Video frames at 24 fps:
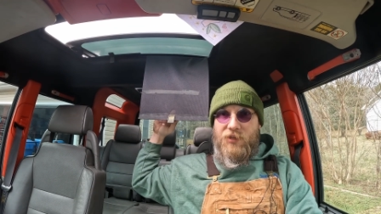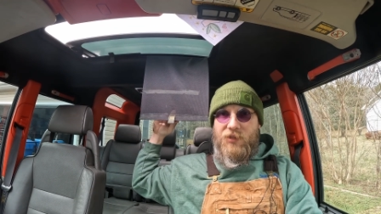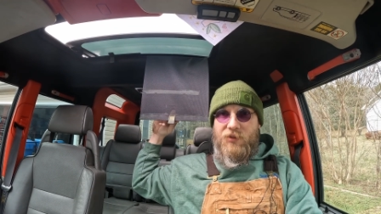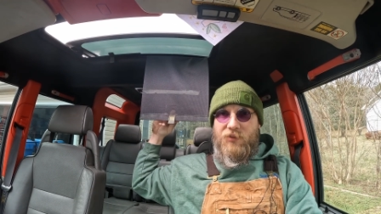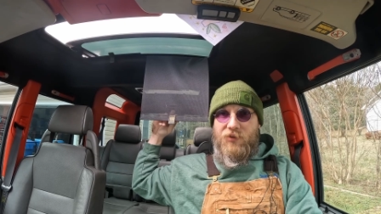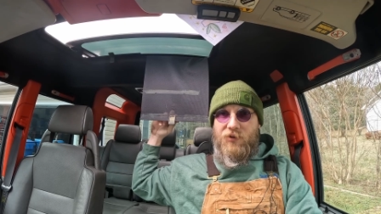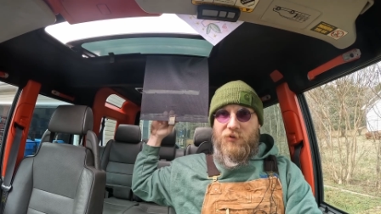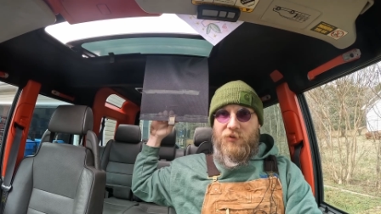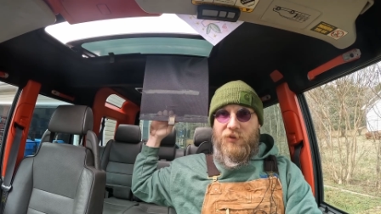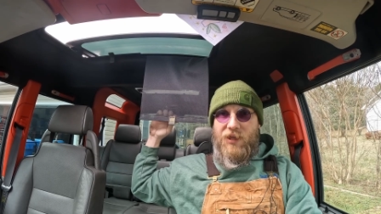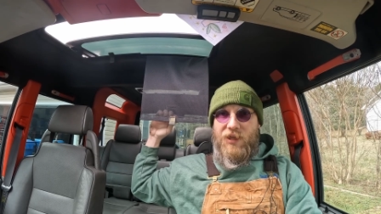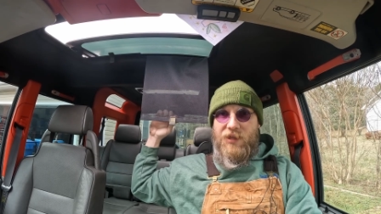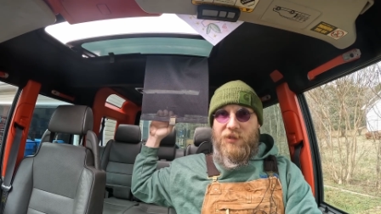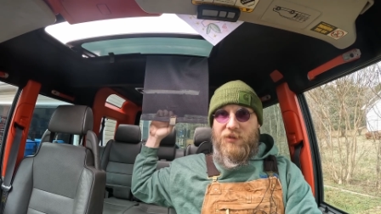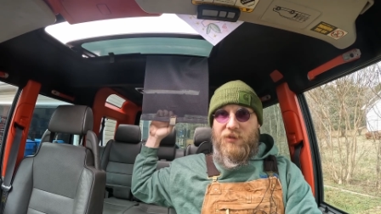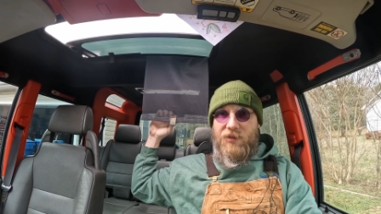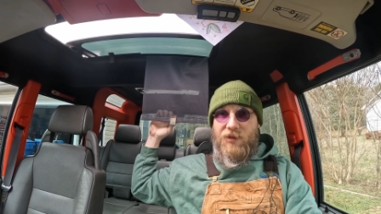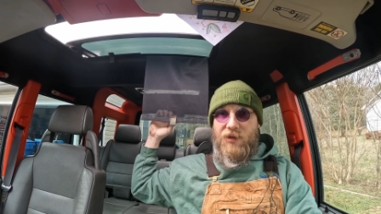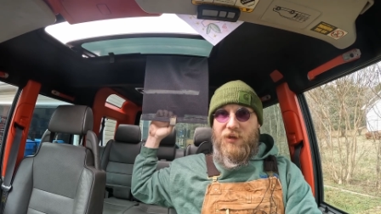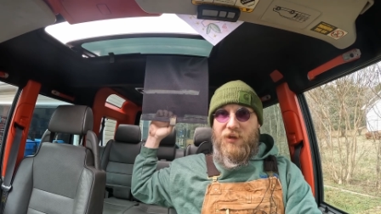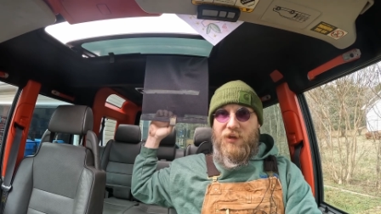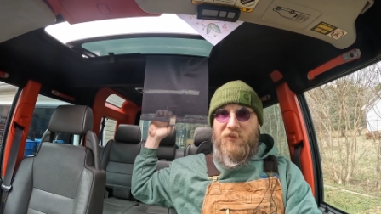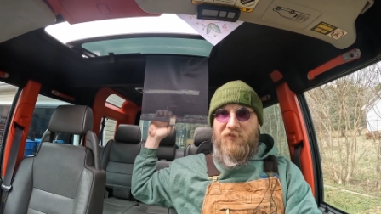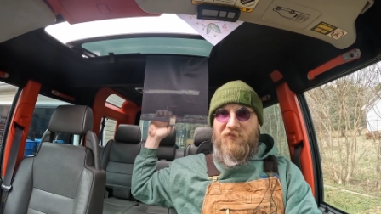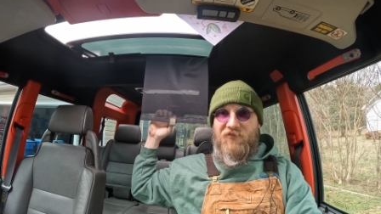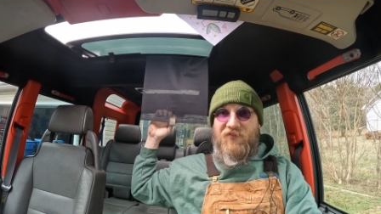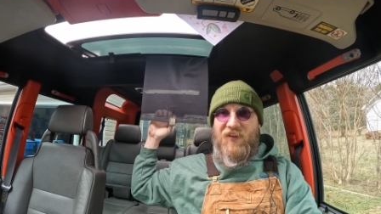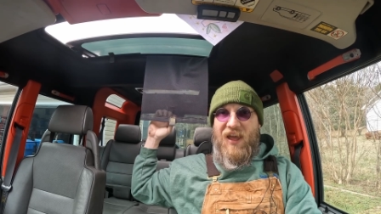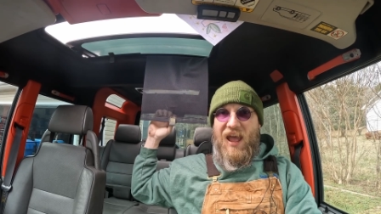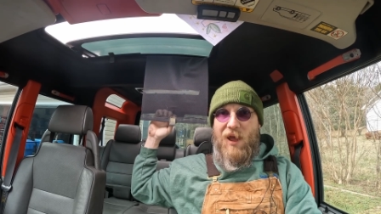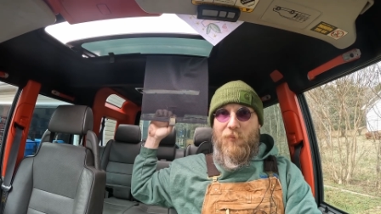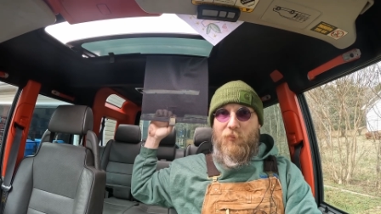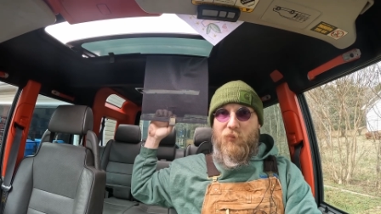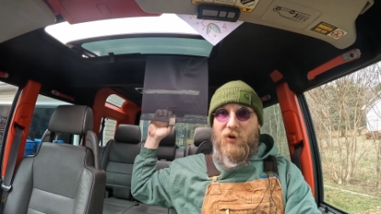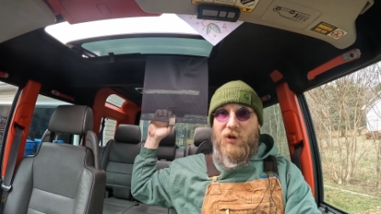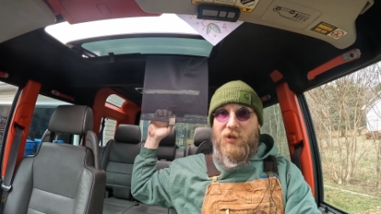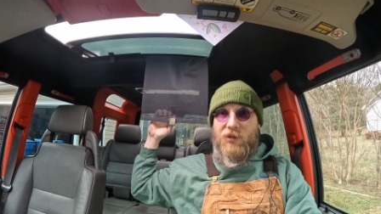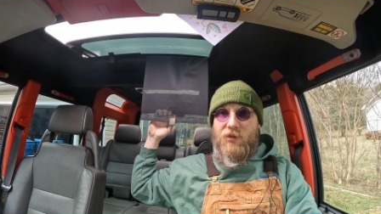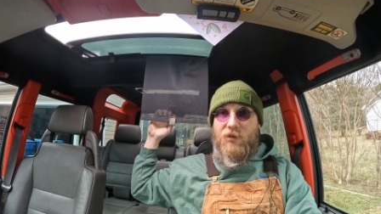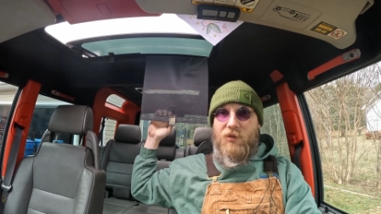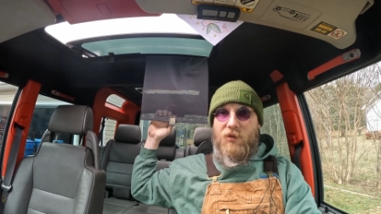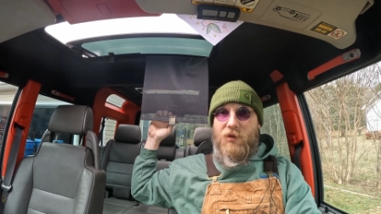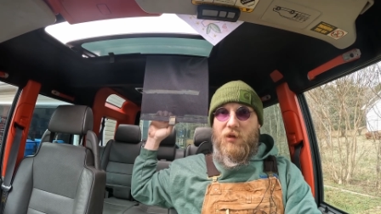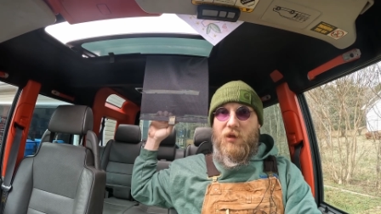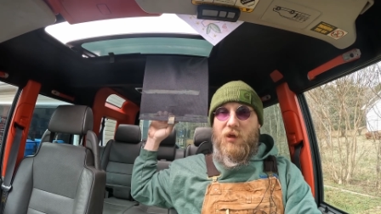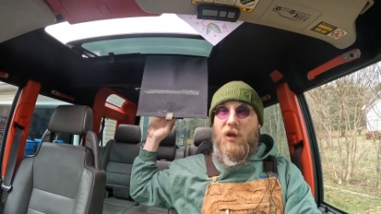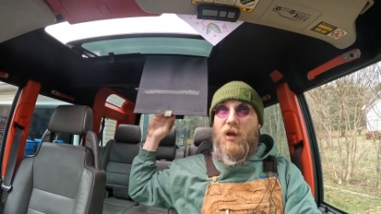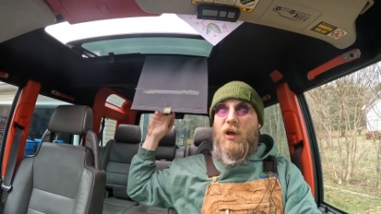they're like fabric
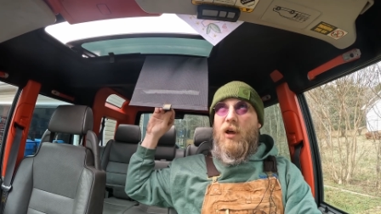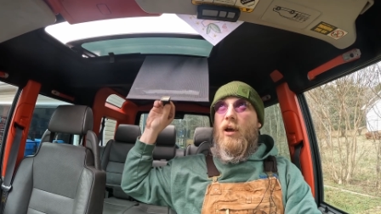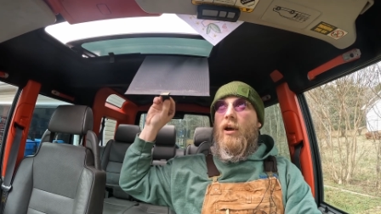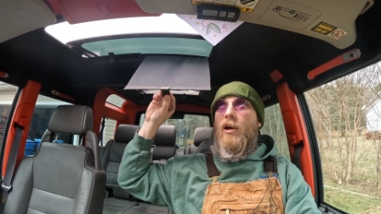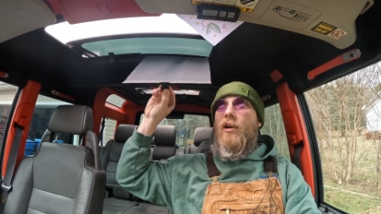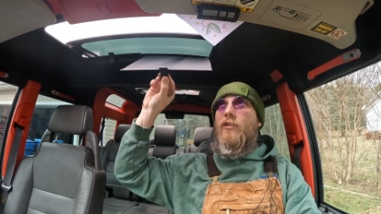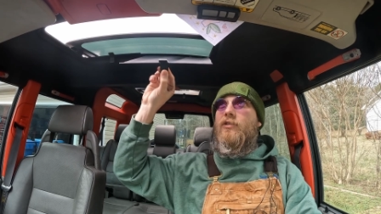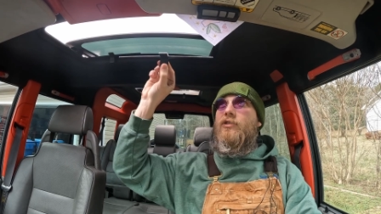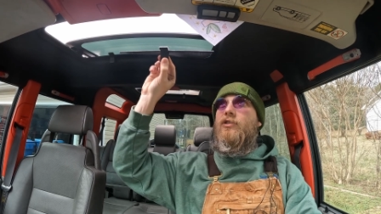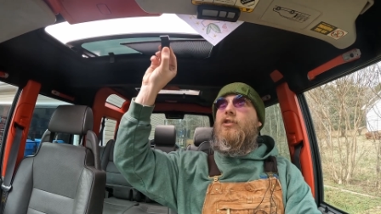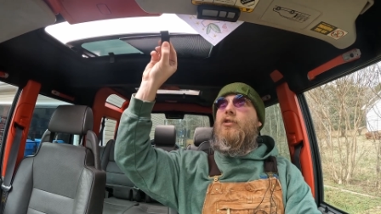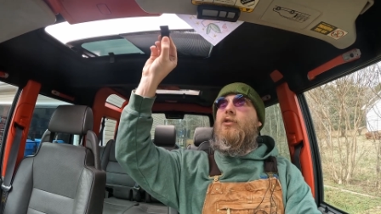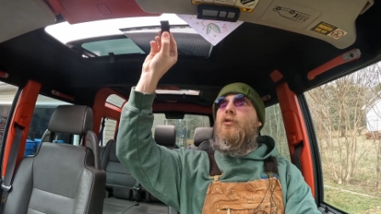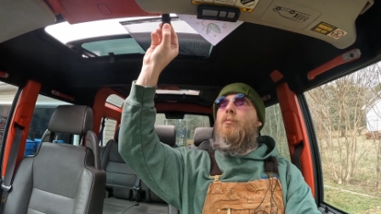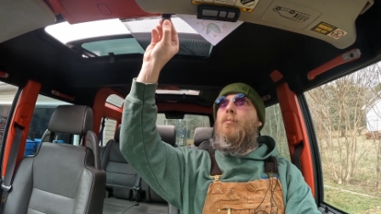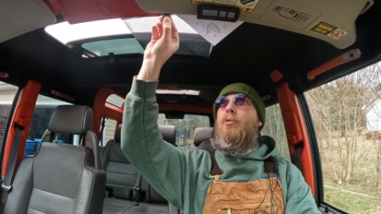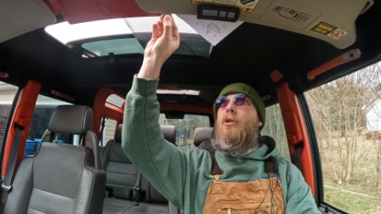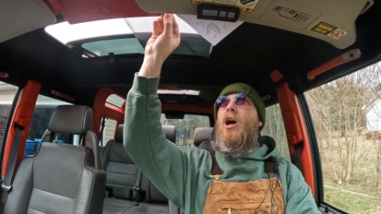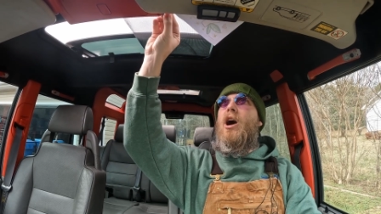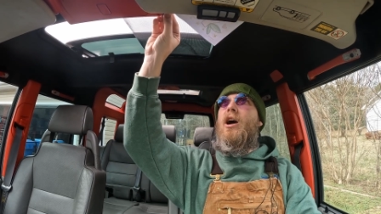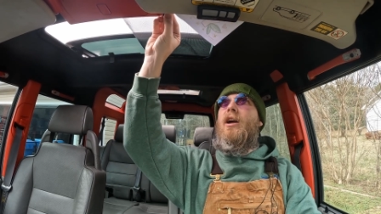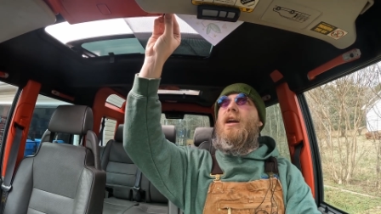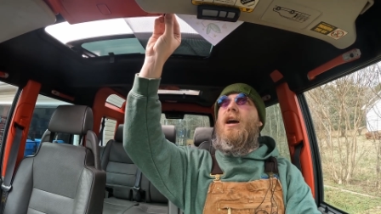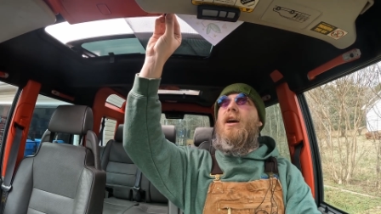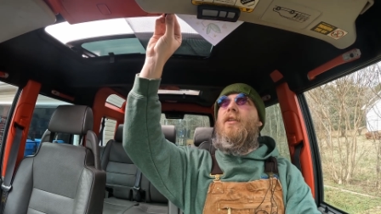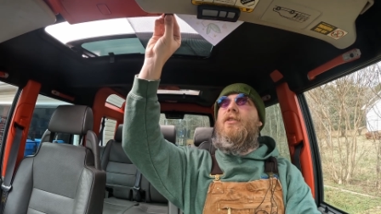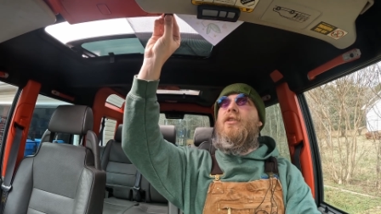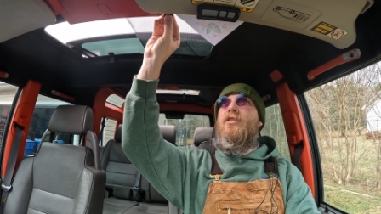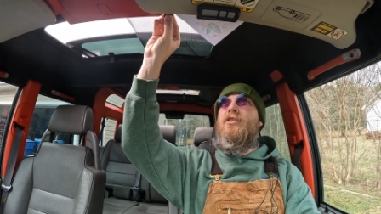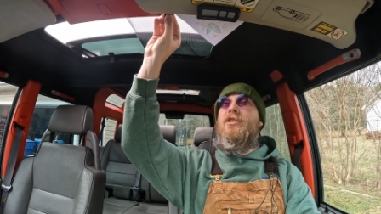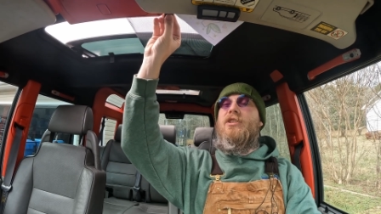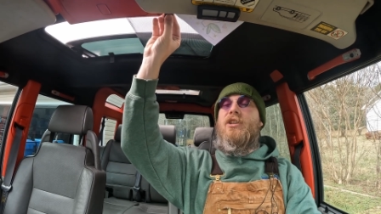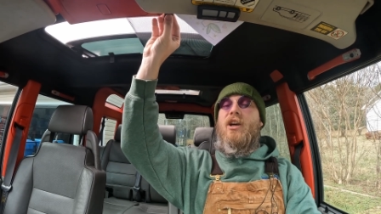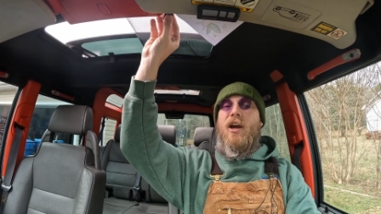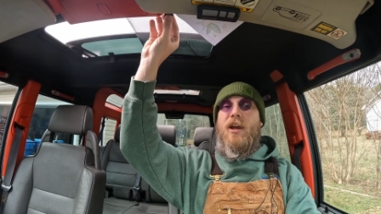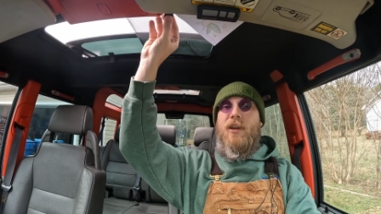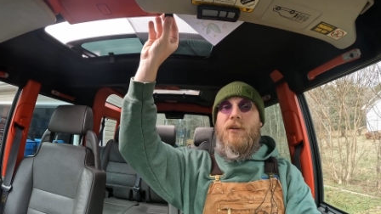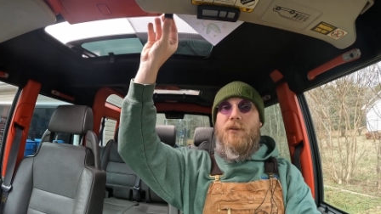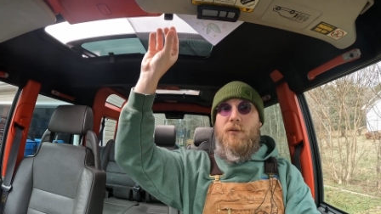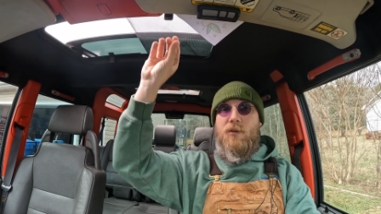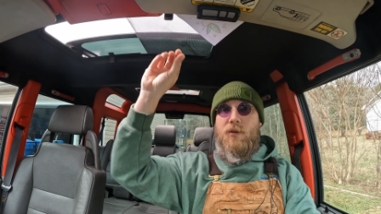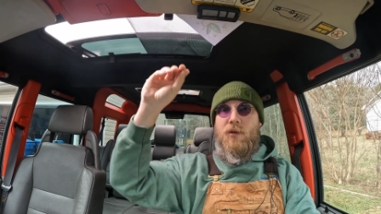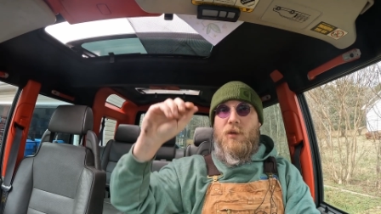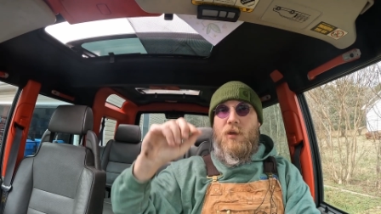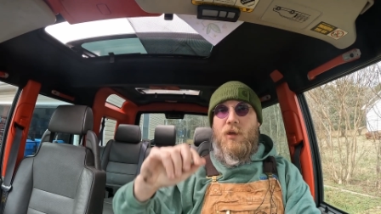to block out the sun.